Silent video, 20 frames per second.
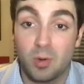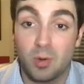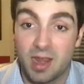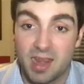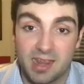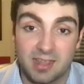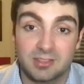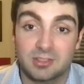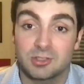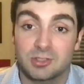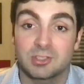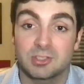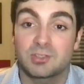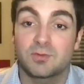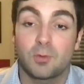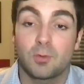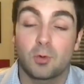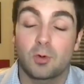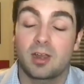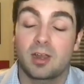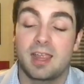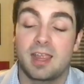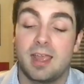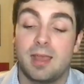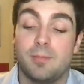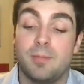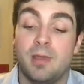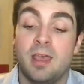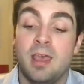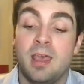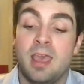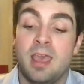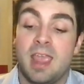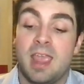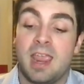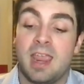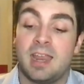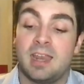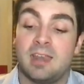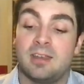answers for him.
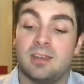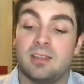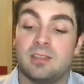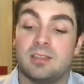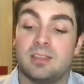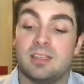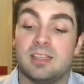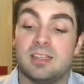And the